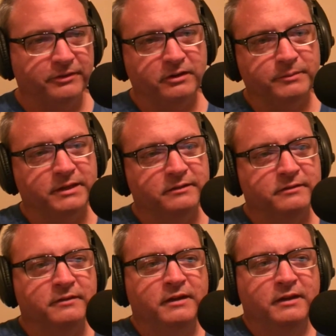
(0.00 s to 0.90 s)
30
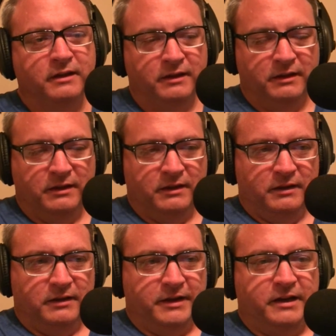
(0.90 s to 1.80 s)
minutes.
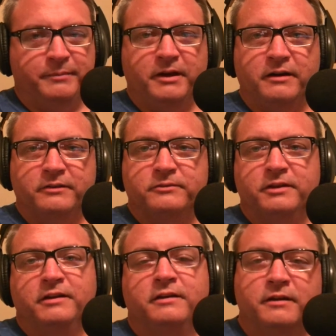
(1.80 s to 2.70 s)
And I'll be honest,
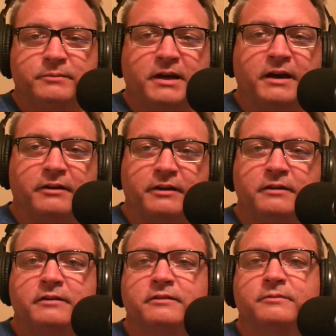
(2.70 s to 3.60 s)
I'm tired.
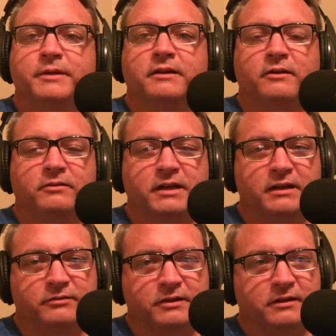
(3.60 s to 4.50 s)
It's been a long day
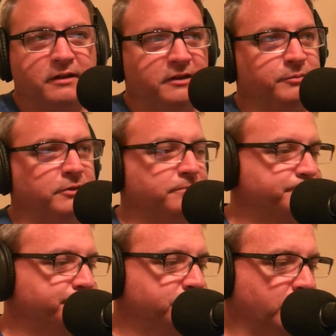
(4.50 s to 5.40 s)
of sitting in the hospital.
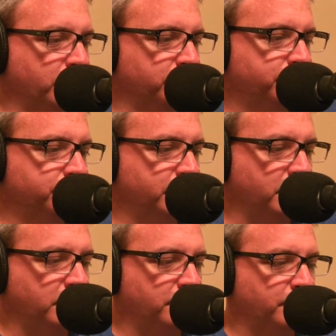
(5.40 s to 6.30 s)
So,
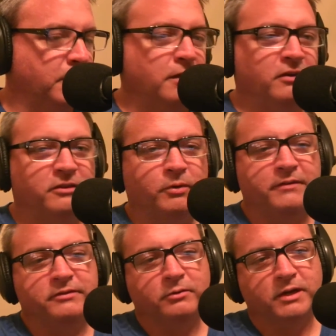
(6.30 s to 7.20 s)
the wife
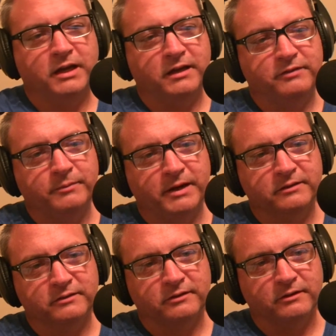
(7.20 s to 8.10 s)
is okay if anybody's
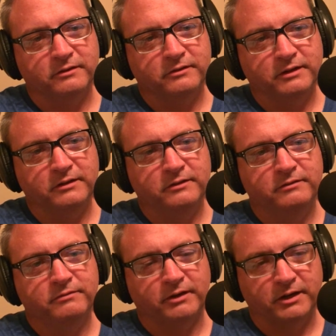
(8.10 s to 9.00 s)
concerned. She's
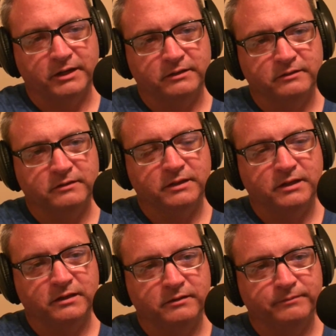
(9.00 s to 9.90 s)
fine.
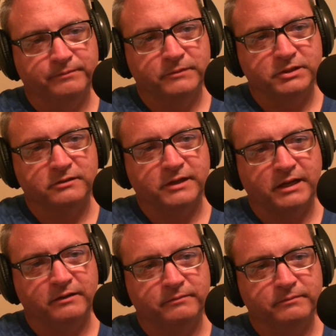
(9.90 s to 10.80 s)
She just had